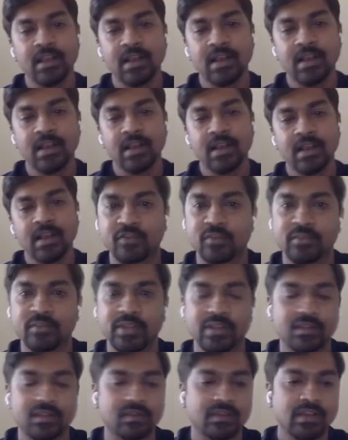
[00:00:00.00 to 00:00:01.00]
Aside from
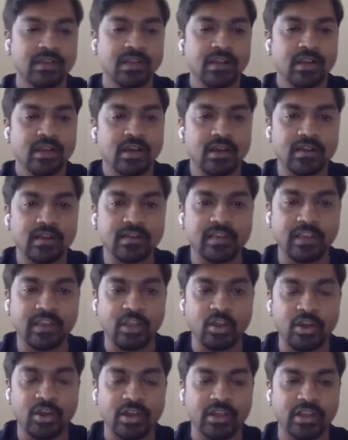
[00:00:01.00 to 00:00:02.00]
this, uh,
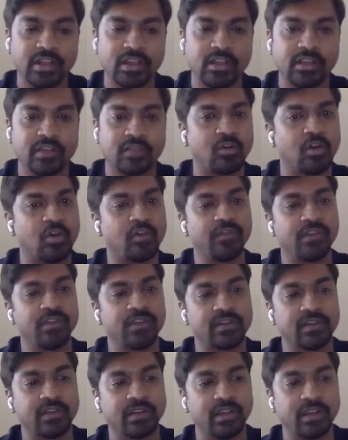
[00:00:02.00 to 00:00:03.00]
security is
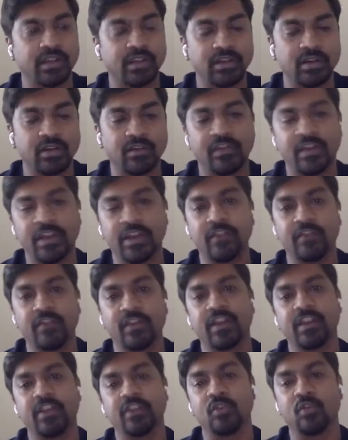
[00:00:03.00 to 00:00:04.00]
obviously a very,
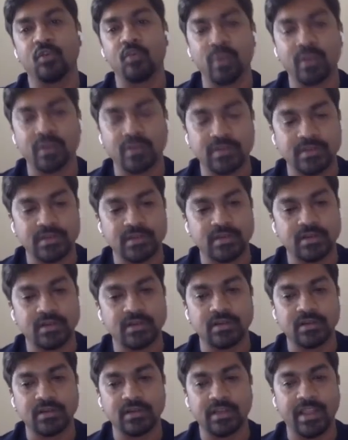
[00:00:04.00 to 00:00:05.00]
very robust
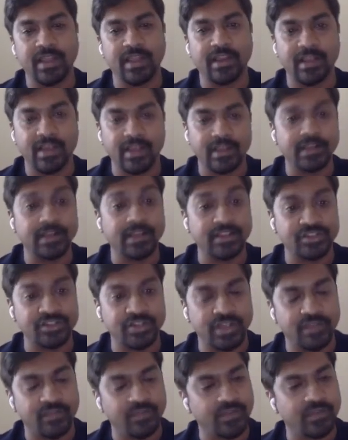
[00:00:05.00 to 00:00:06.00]
uh, area in
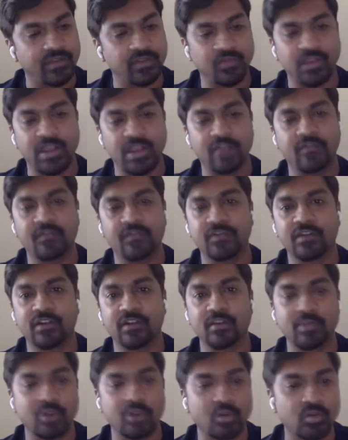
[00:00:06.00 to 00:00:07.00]
HDFS. We have
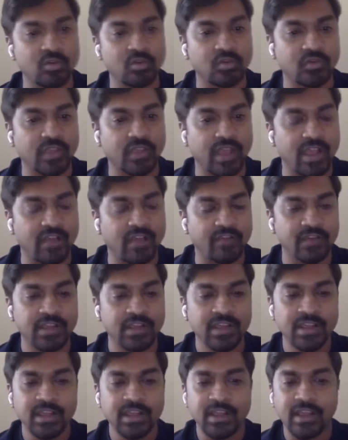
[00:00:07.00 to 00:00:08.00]
Kerberos, we have
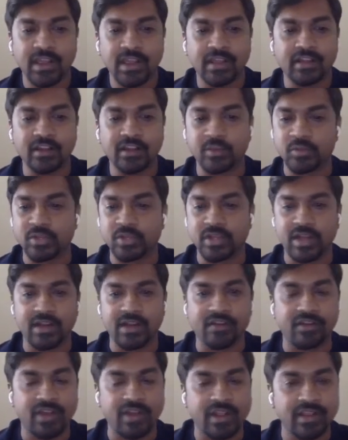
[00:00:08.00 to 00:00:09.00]
encryption
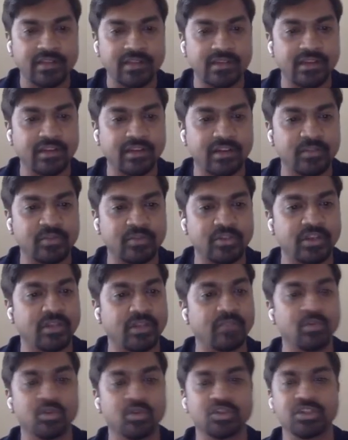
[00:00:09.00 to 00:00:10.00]
at rest, encryption
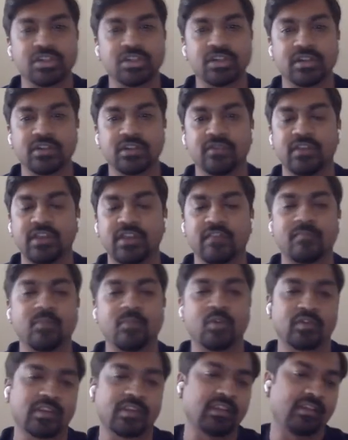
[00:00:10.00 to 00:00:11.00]
in motion, we have
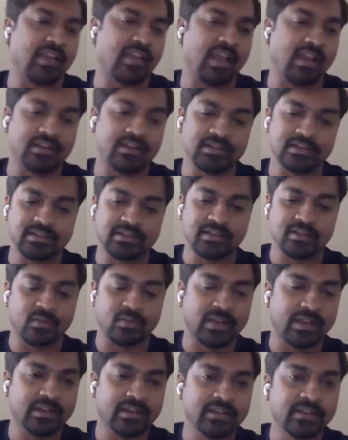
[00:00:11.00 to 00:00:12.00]
POSIX ACLs as
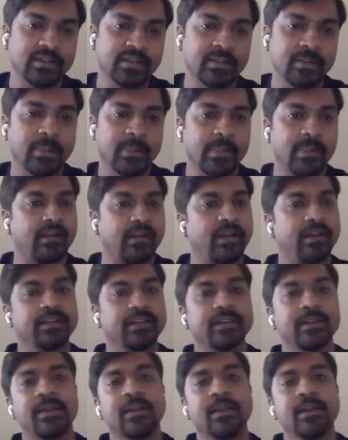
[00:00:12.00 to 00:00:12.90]
well, right?